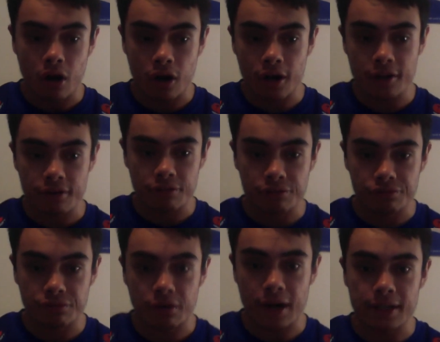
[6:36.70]
high
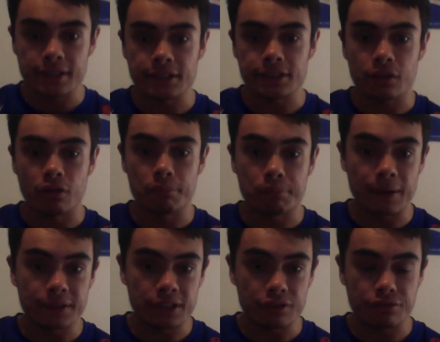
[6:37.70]
praise of
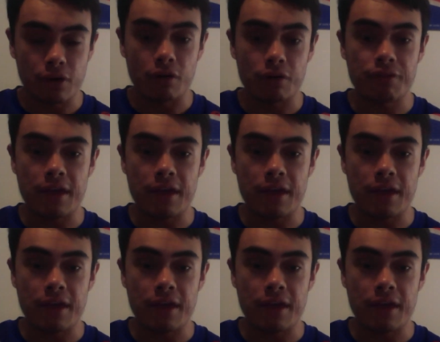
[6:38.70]
Bunty Afoa.